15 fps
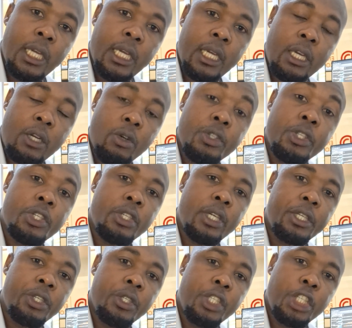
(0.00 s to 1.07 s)

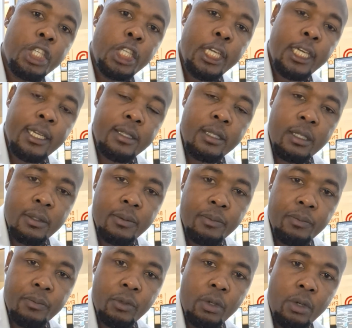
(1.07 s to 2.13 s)
construction engineers
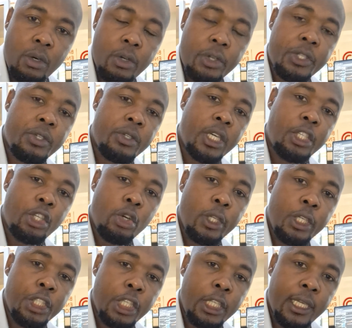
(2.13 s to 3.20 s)
or structural
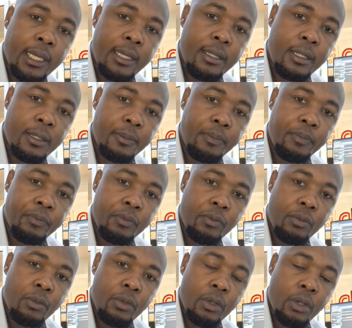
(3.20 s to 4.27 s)
engineers.
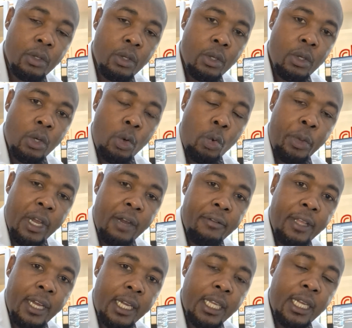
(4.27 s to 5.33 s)
We have the
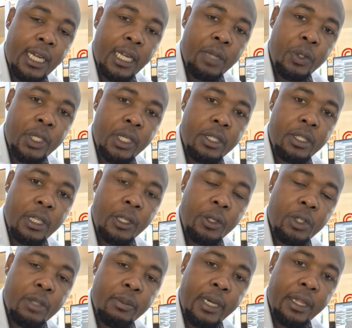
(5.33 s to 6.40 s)
ArchiCAD, which is still
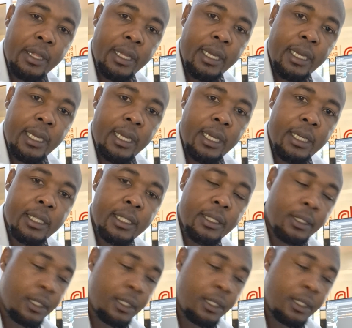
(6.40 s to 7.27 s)
used by the